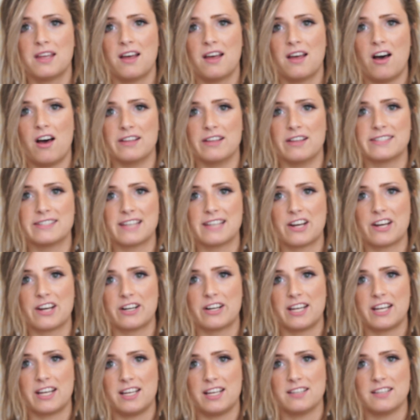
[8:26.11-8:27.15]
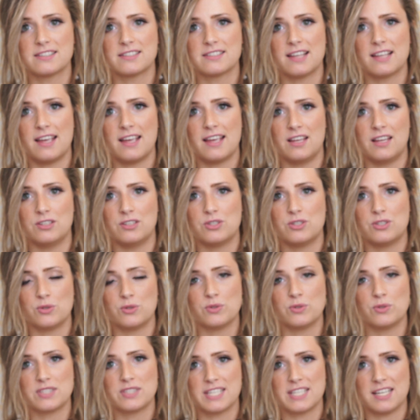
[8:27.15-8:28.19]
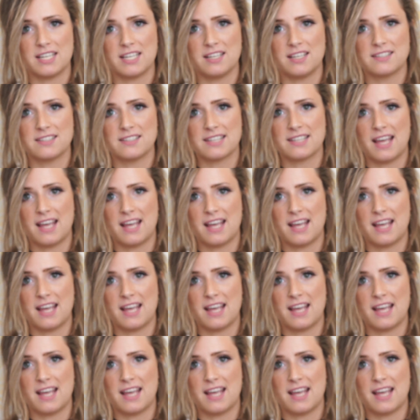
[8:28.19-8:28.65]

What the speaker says: on Saturdays and Tuesdays,